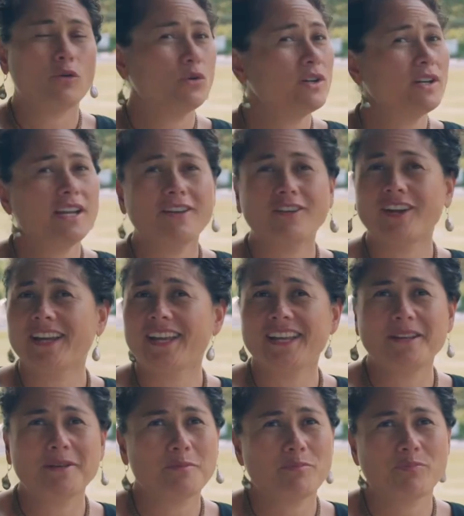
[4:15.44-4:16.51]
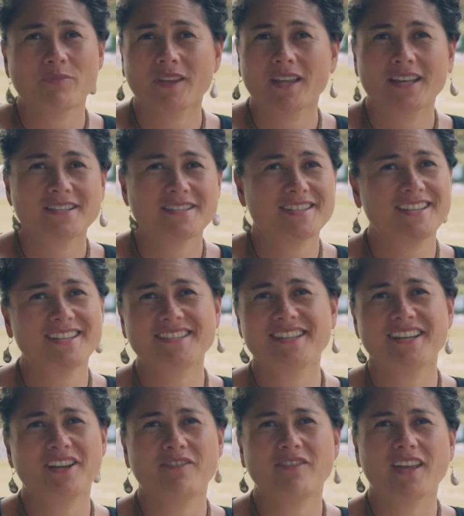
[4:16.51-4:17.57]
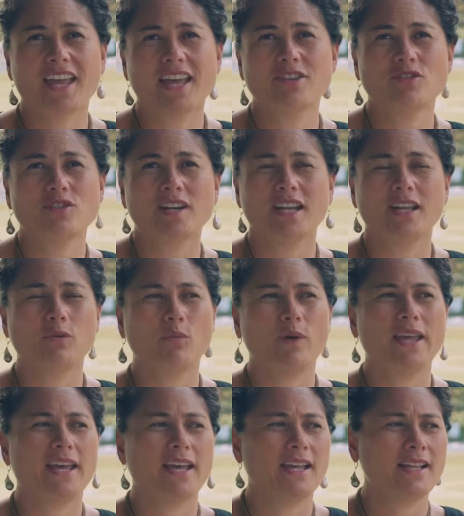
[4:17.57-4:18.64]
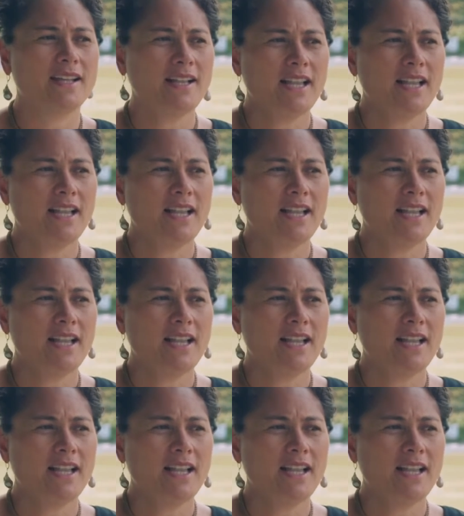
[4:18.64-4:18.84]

ordinary citizen of the country where